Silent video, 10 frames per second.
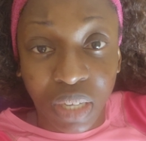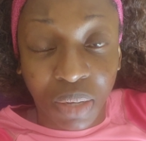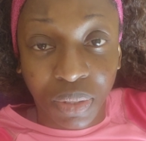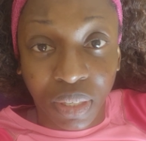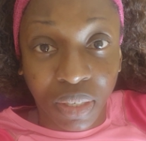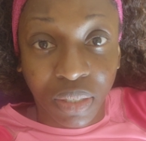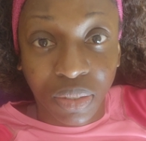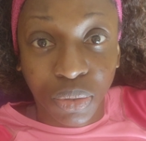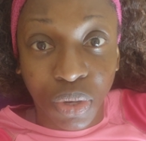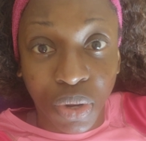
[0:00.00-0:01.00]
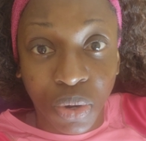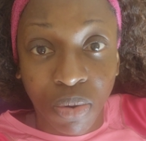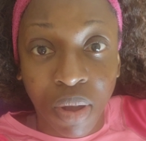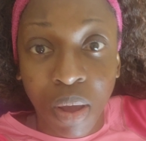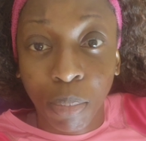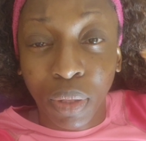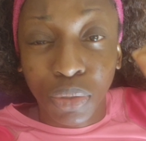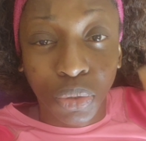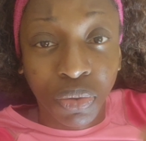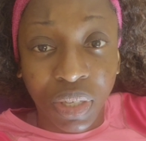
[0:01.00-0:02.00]
out there, you know, but
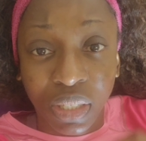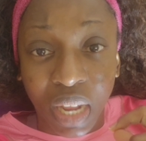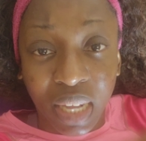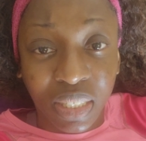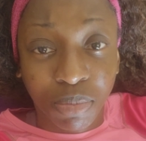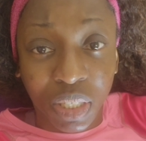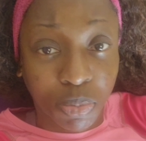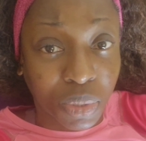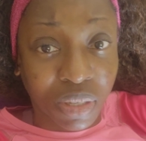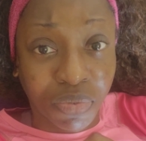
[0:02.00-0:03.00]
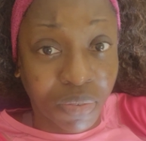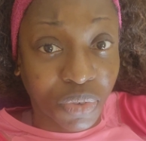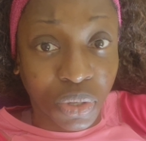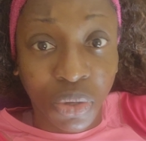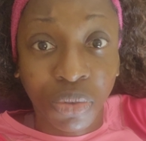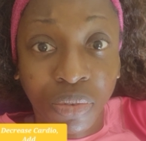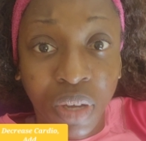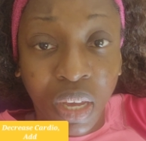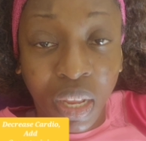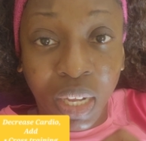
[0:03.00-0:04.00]
the truth is it has to be specific for you.
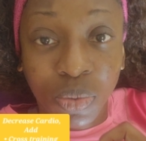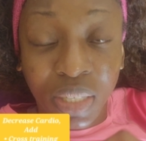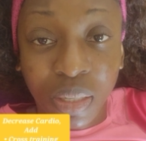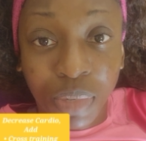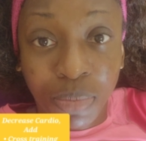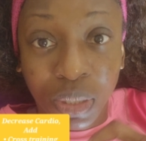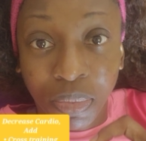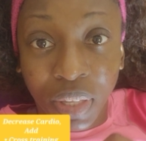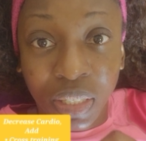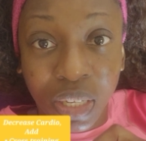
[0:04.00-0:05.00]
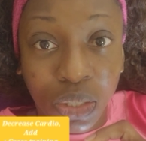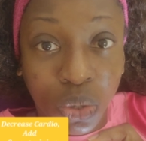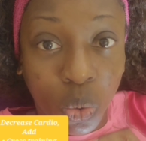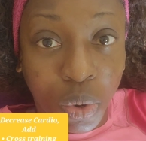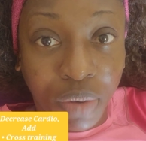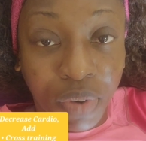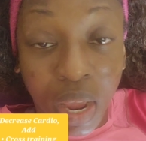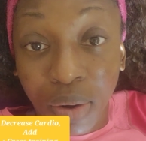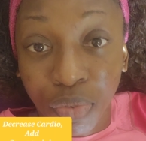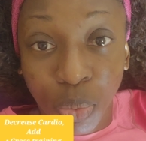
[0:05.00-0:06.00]
And that's why sometimes some of these things don't work for
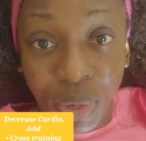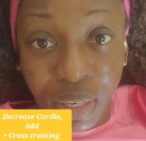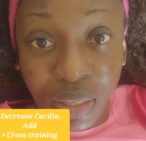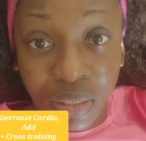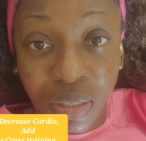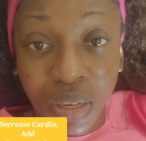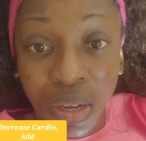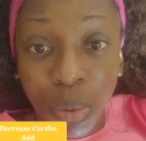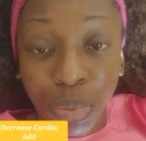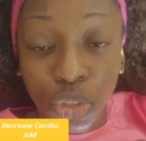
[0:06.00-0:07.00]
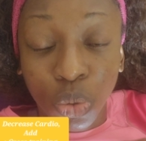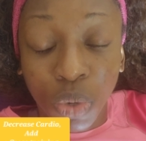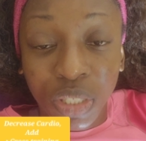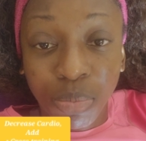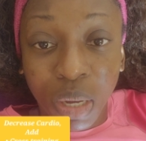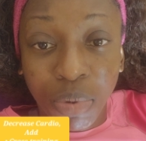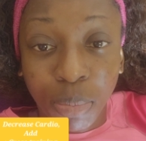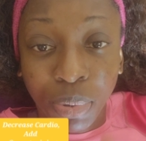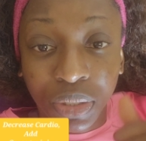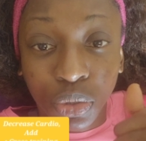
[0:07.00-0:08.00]
everybody. But you want to be able
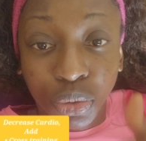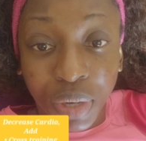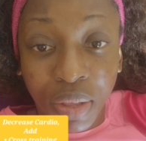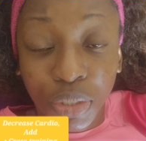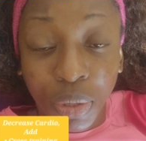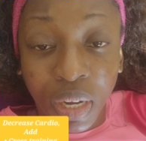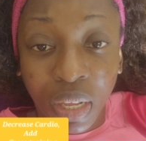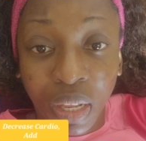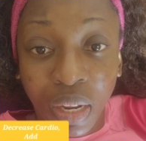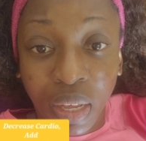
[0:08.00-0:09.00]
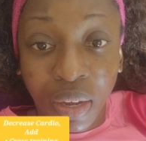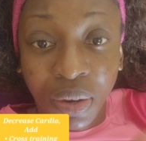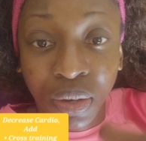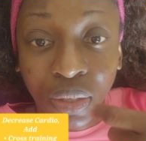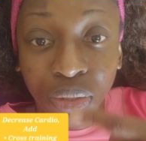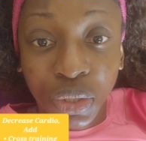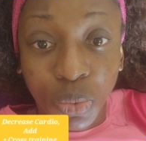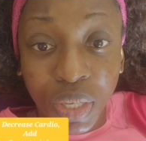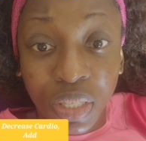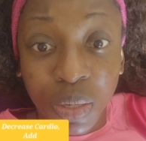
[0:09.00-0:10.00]
to put strength training in there,
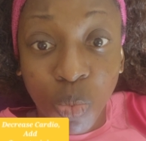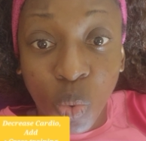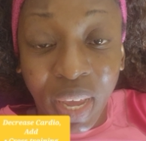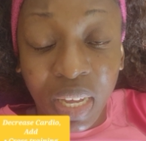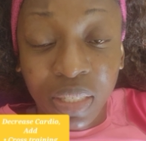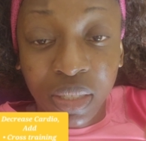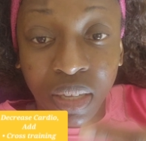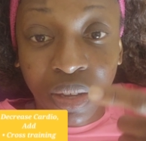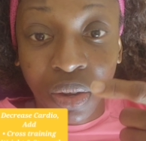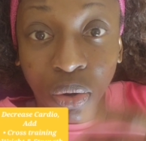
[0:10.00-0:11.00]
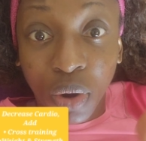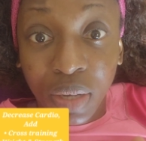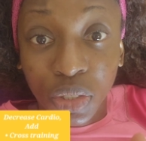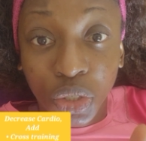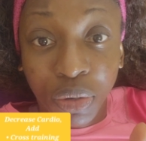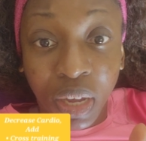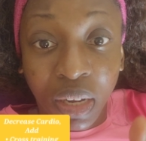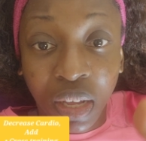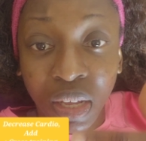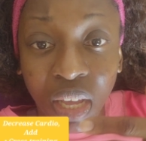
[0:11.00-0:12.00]
doing some weights, cross
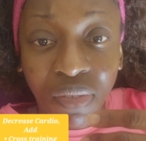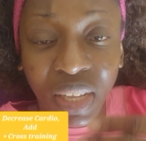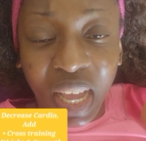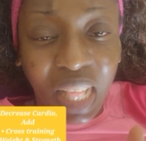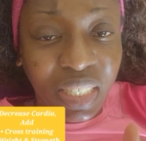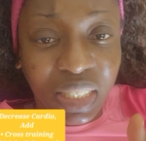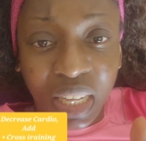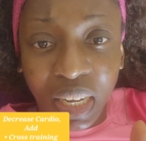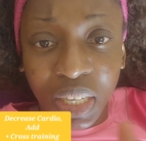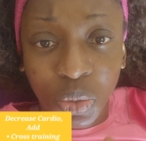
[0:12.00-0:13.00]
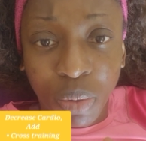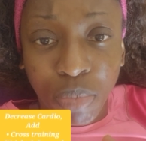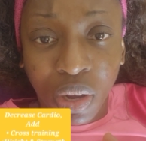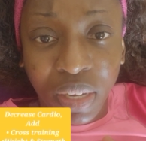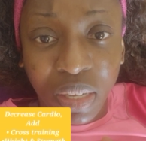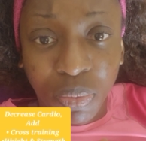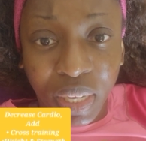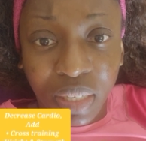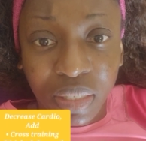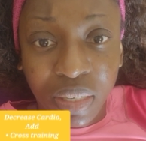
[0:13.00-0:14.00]
train, even calisthenics with body
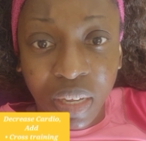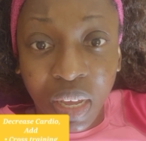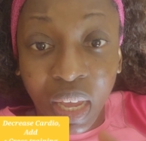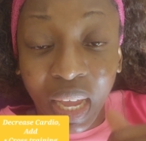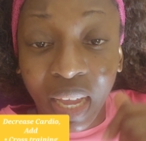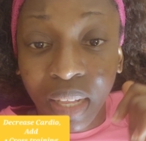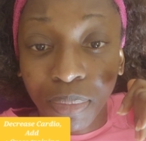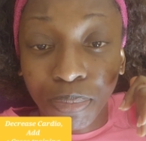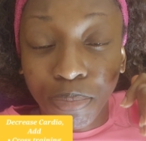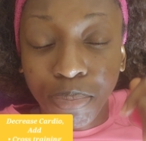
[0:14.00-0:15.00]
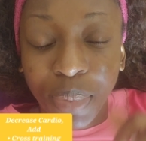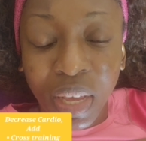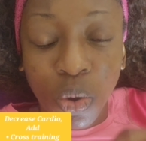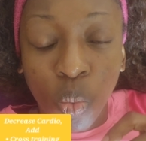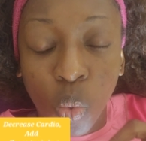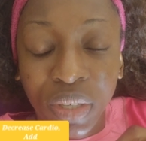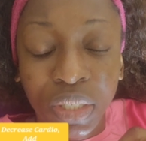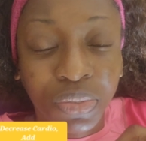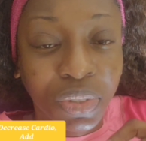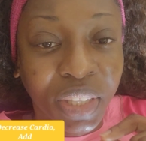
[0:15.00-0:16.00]
weight, and big,
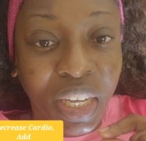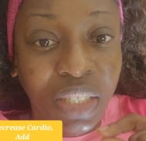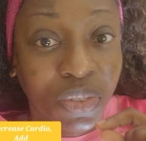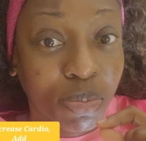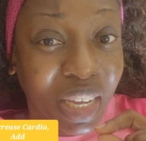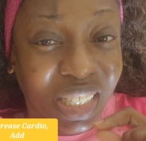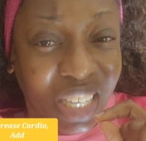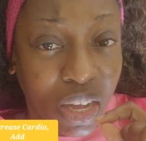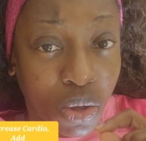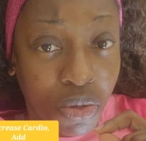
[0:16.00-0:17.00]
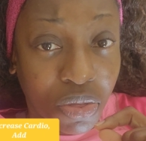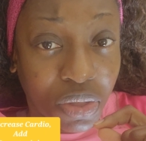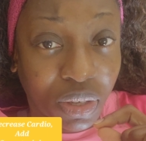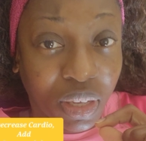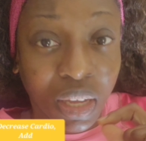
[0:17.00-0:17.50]
wonderful things for men's health.